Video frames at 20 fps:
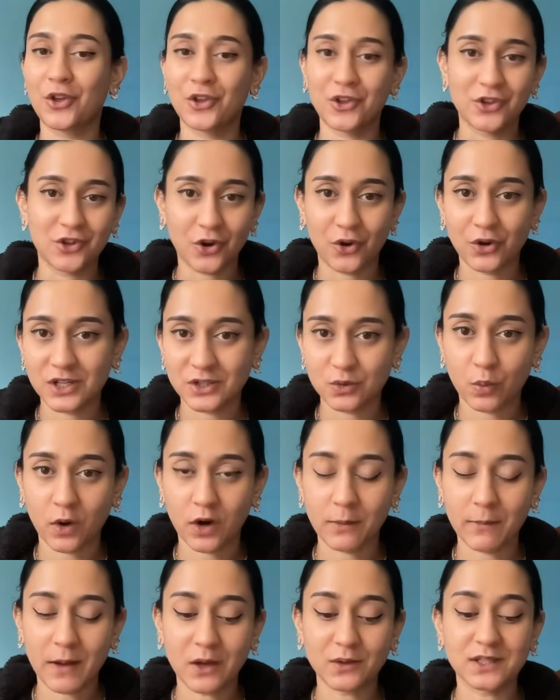you don't need to
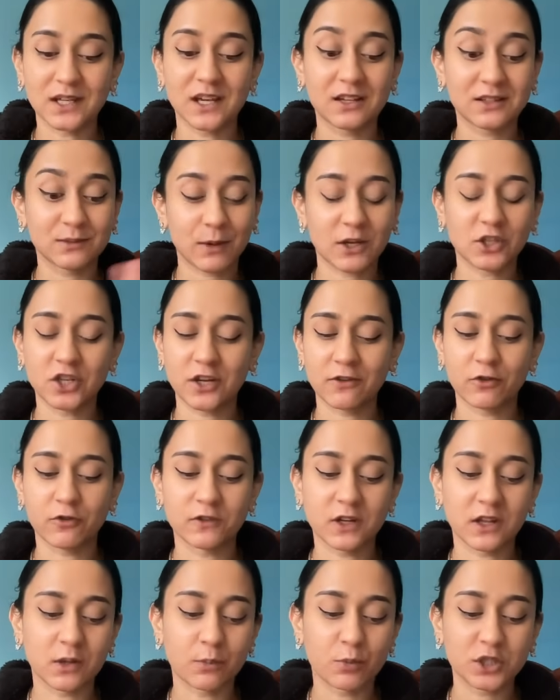worry about it, especially if you've
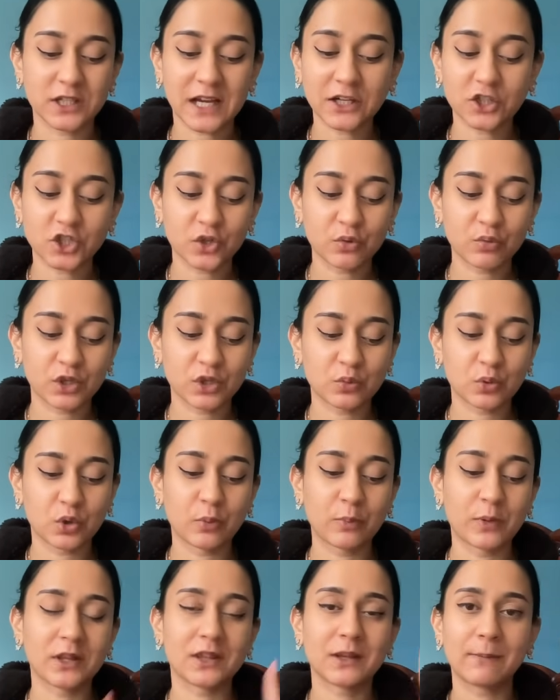done the protection
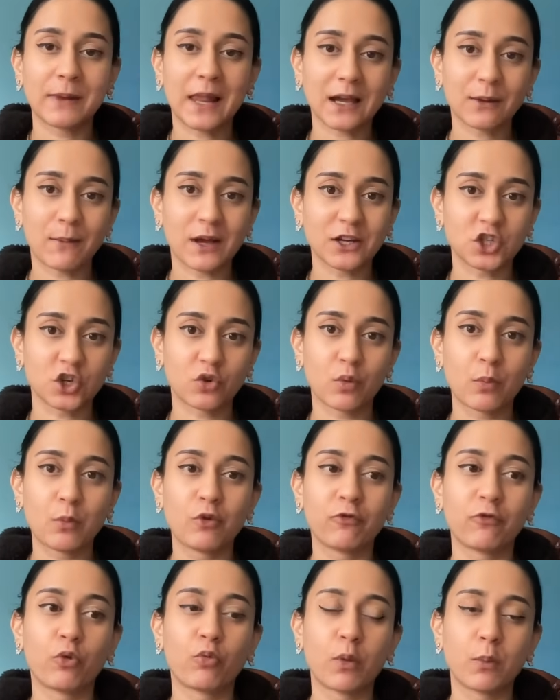ritual, but the black magic
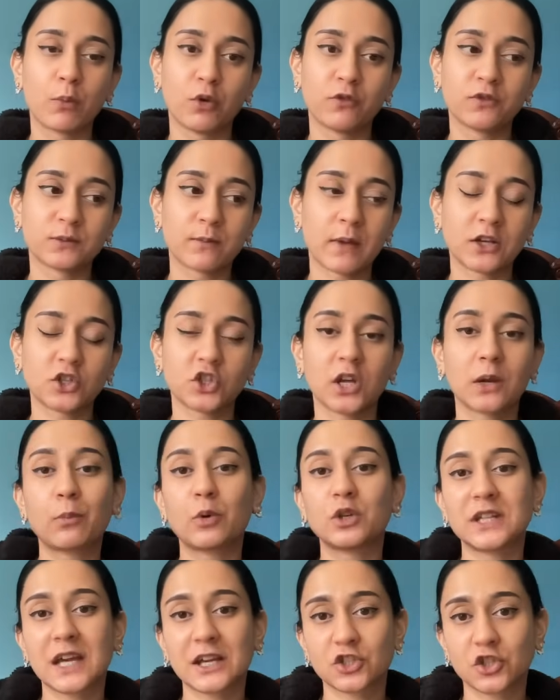removal removes magic,
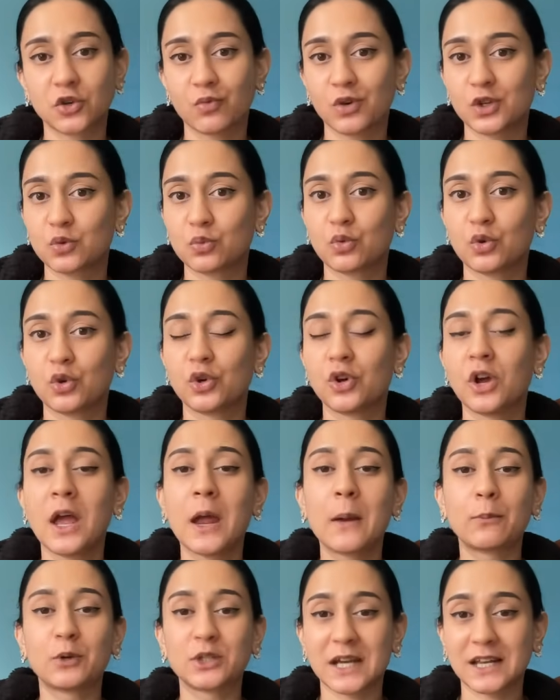protection ritual
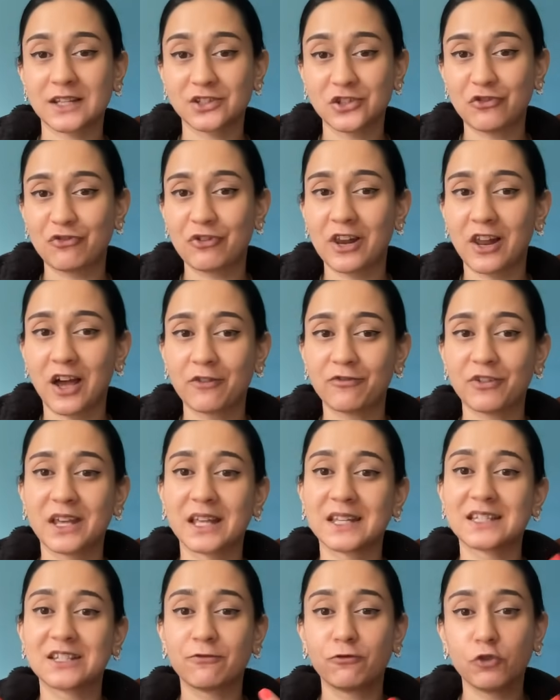protects you for life
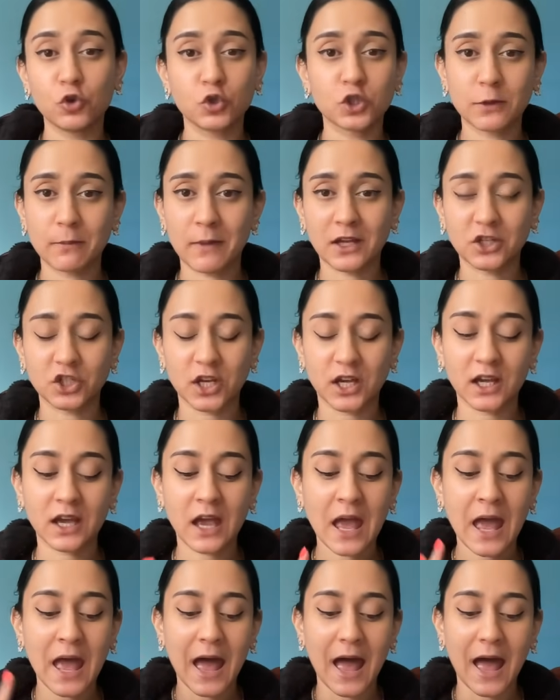against future magic,
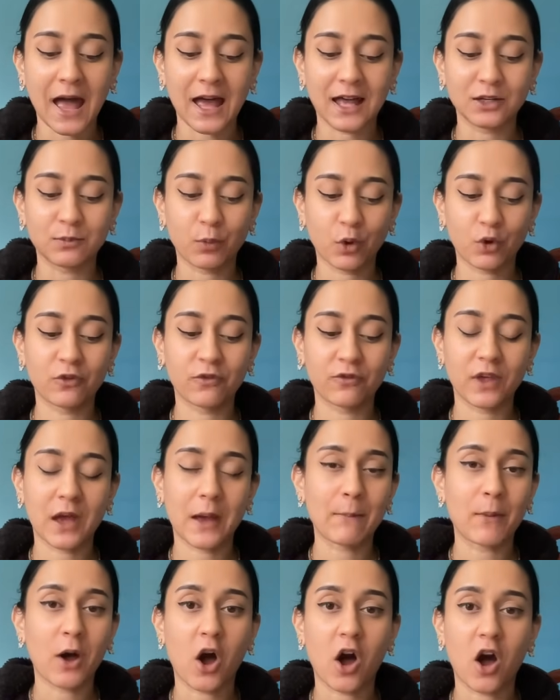and both of
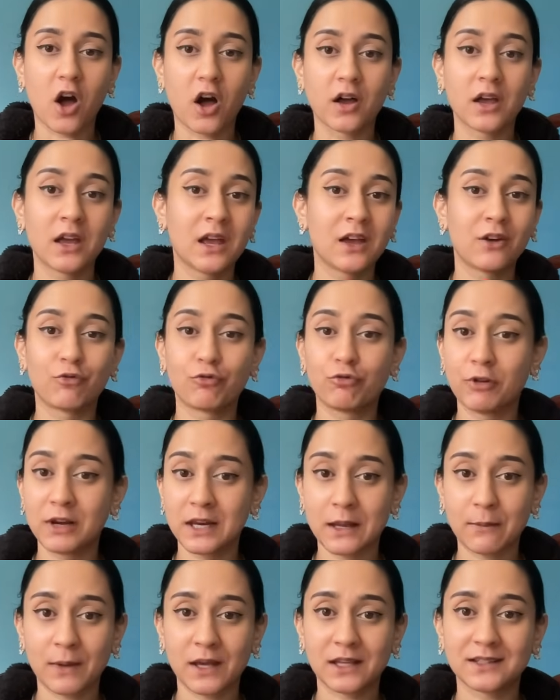them are
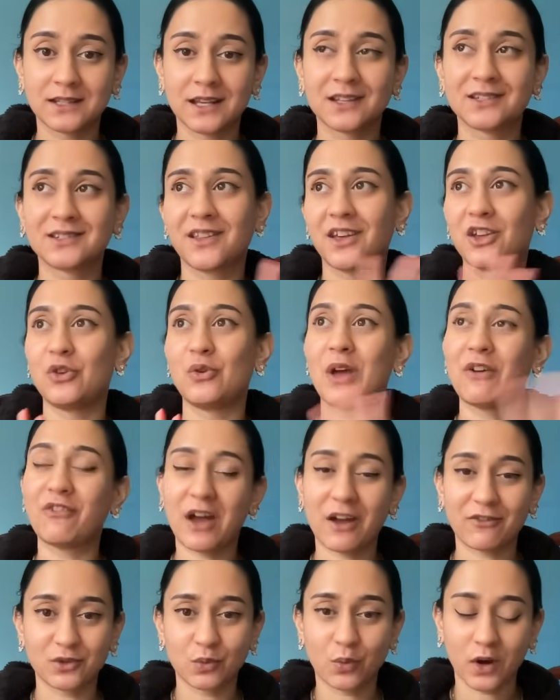really amazing so that you never
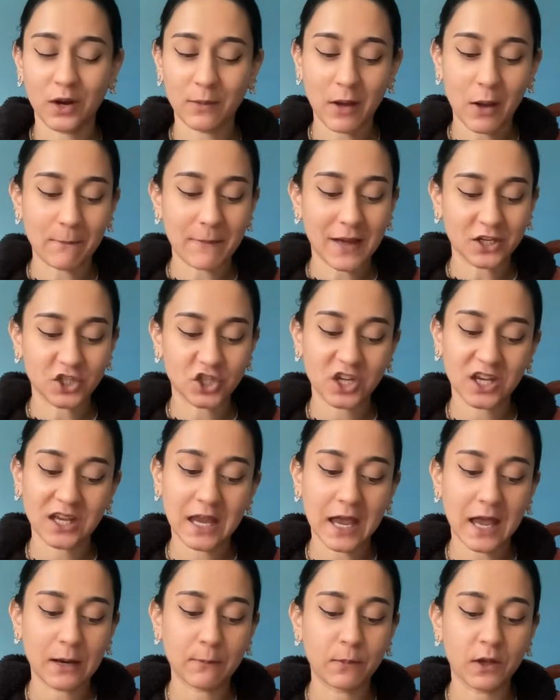have to worry about magic
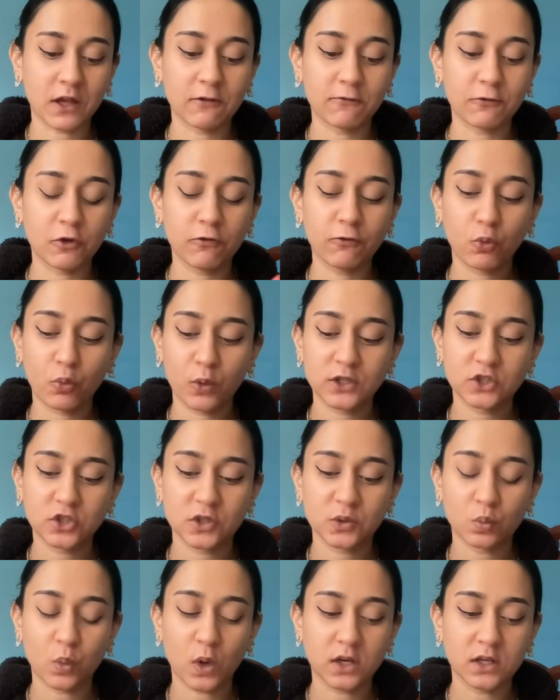again. But if you've always
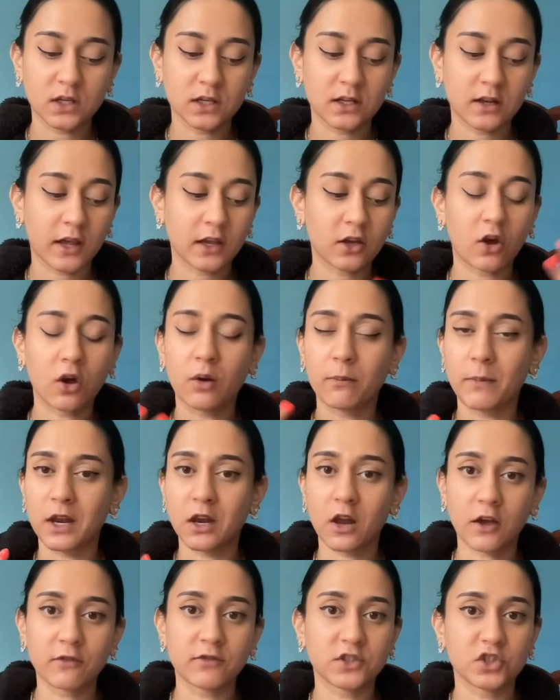just wondered, like, oh, my
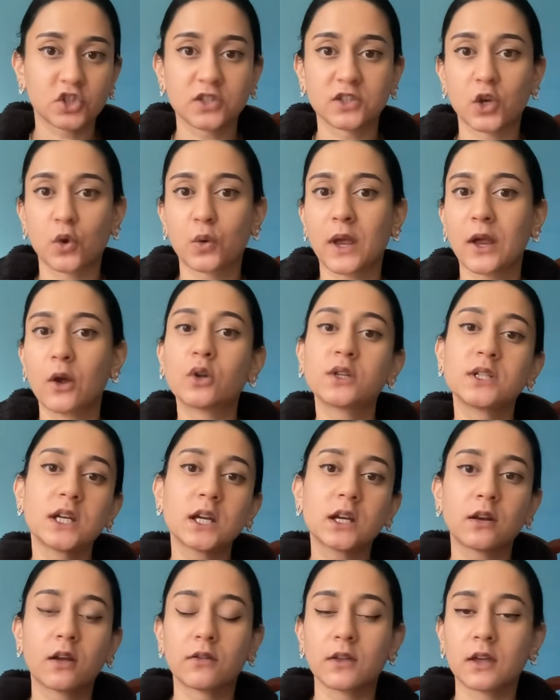life is just so
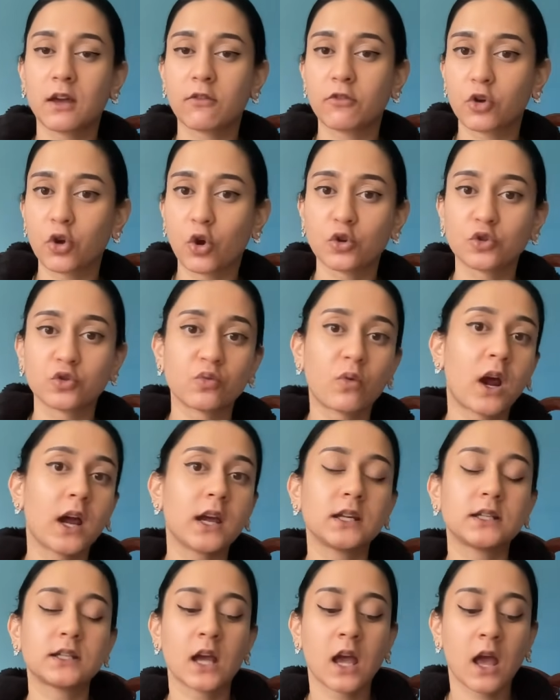chaotic, nothing ever goes
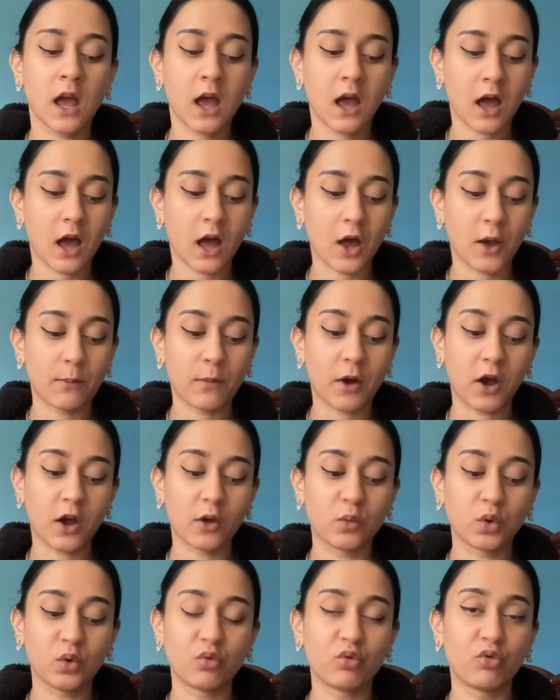right, um,
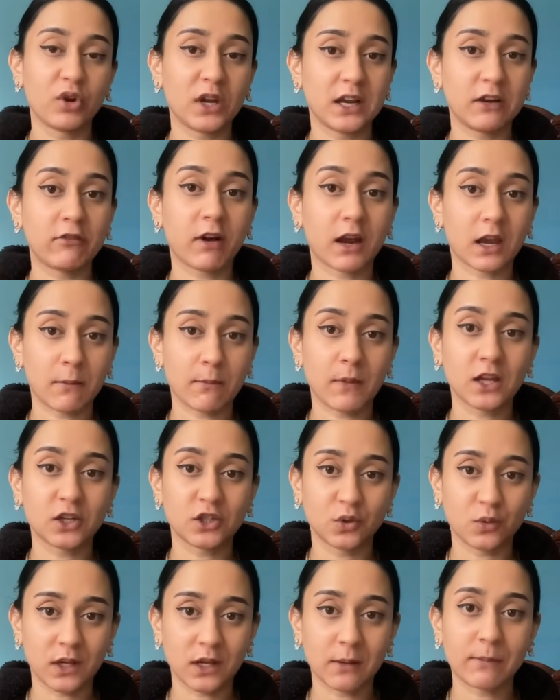I would really recommend
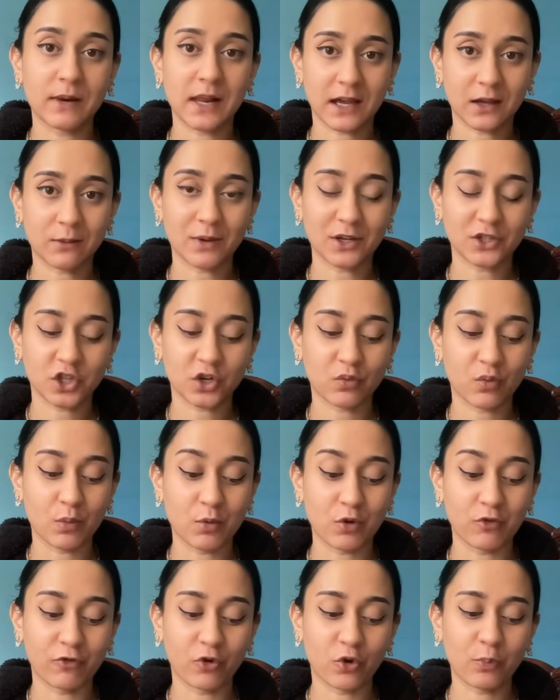doing a black magic
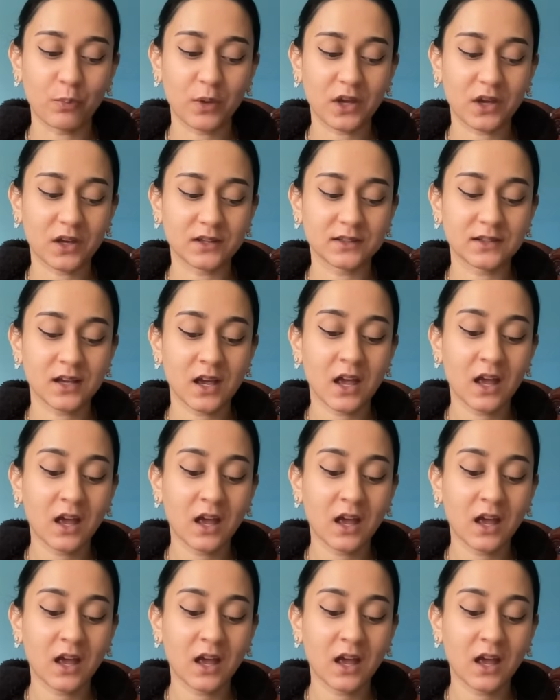removal because